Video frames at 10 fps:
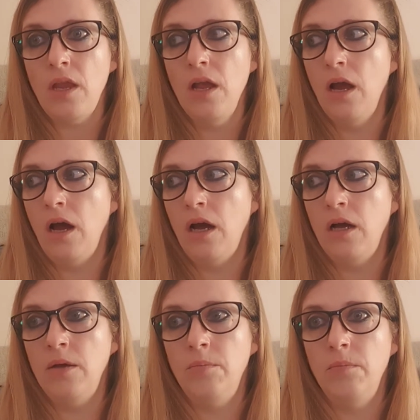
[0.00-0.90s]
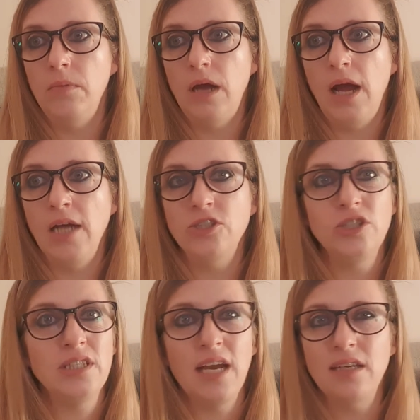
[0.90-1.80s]
and
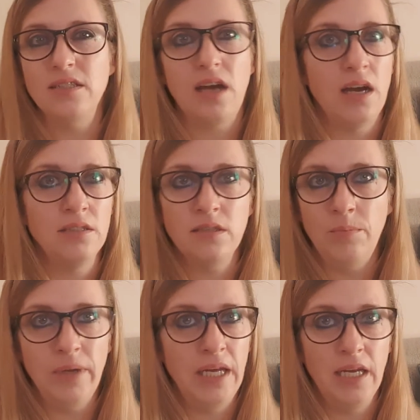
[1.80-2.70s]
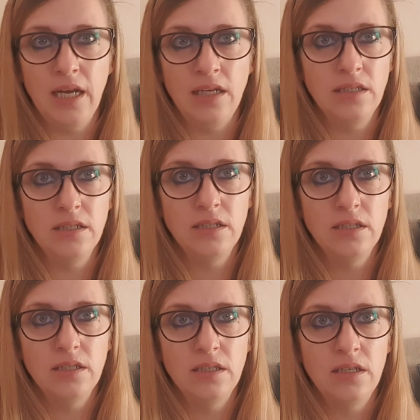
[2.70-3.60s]
just taking turns on beating her.
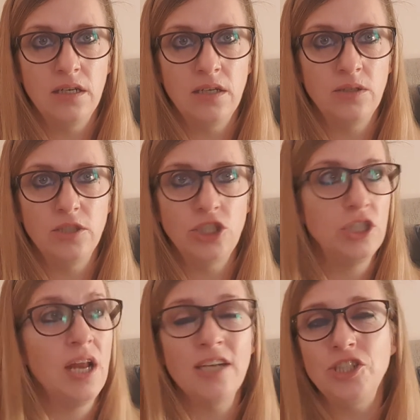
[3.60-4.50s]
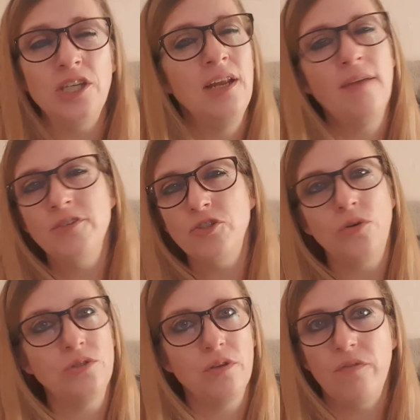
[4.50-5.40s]
You know, she never
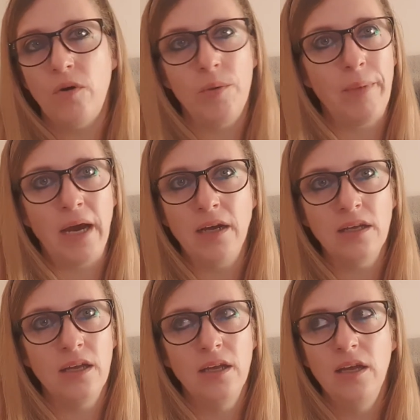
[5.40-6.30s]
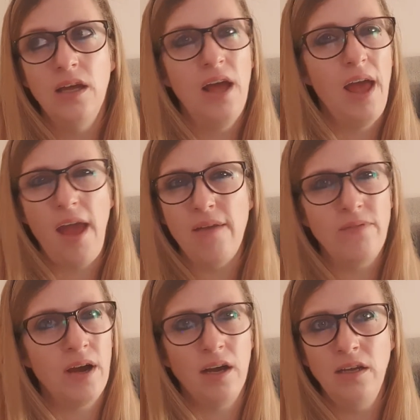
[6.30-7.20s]
tried to fight back,
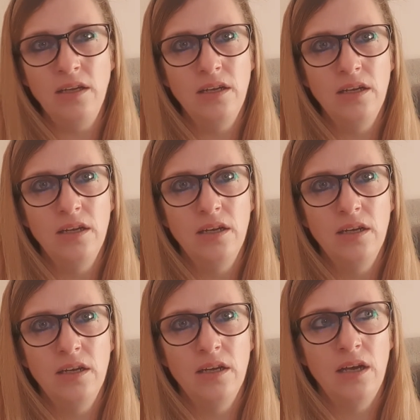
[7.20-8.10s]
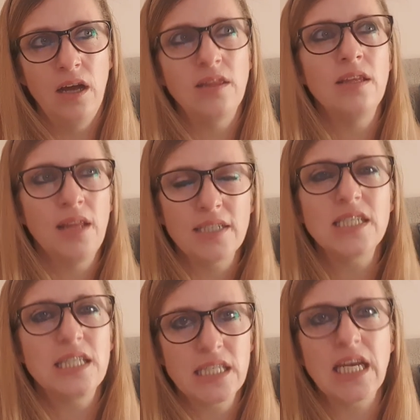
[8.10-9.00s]
ever. I think that's
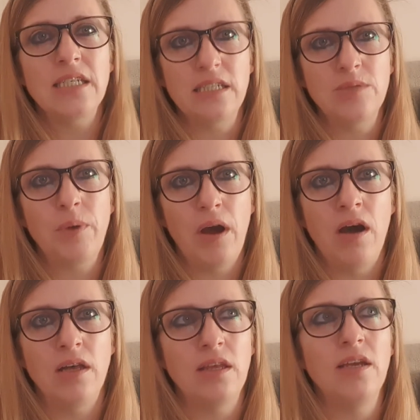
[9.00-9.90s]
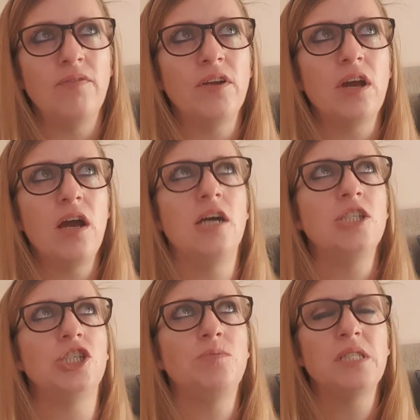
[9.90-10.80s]
the saddest part. I think if I'd have heard
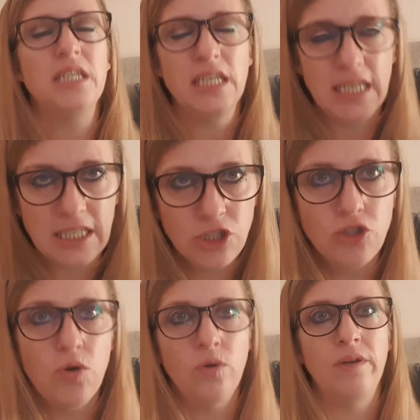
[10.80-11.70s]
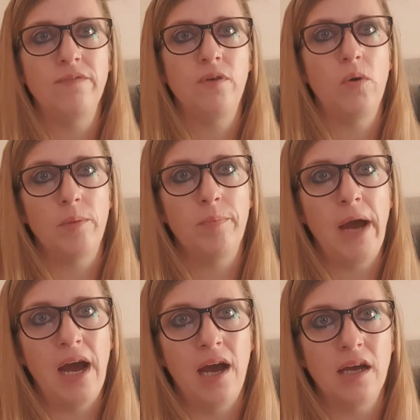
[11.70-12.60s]
she was at least trying to fight
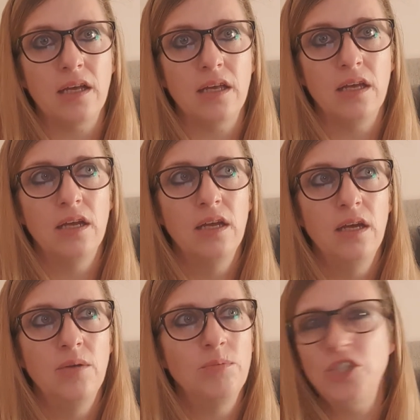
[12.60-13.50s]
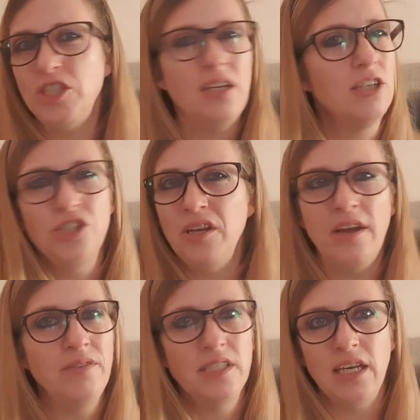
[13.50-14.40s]
back, but she
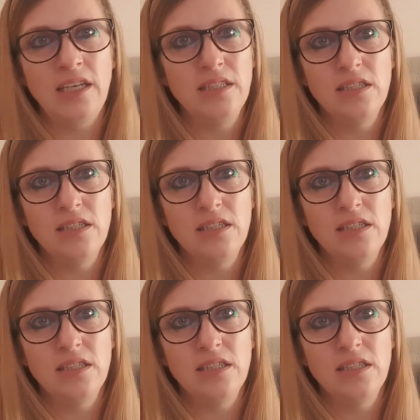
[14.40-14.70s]
never did.